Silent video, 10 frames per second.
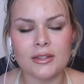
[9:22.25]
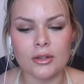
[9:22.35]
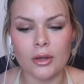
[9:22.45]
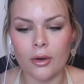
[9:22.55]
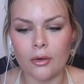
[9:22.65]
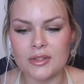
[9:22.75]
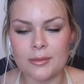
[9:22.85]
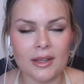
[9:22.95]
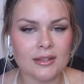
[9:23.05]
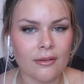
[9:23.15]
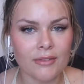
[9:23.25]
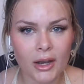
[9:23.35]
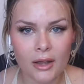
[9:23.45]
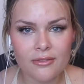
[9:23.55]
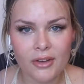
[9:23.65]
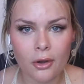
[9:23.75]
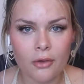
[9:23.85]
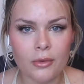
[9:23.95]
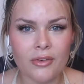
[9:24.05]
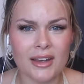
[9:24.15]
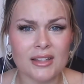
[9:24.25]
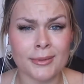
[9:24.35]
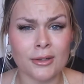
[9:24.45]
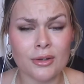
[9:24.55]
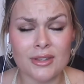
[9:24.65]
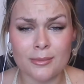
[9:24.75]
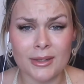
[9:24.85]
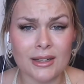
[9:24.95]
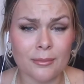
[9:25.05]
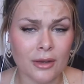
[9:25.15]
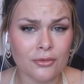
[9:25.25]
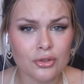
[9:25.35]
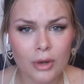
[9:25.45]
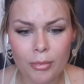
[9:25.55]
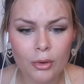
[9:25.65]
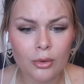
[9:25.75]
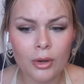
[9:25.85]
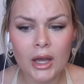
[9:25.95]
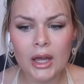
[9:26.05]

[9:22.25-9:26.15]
Obviously Pascal Wehrlein fell off. We've had Esteban Ocon that's been in a bit of trouble.